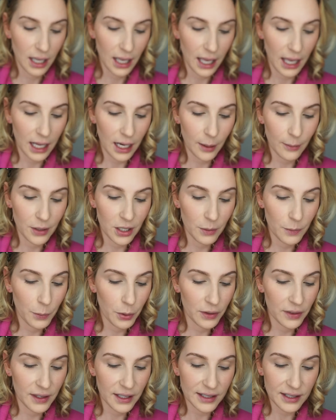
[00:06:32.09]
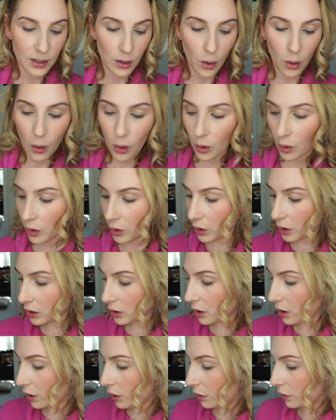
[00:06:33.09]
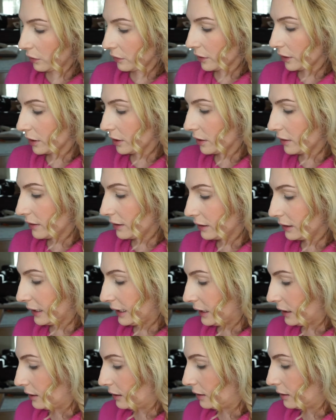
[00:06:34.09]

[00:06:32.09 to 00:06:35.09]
and I'm going to put this all over the lid.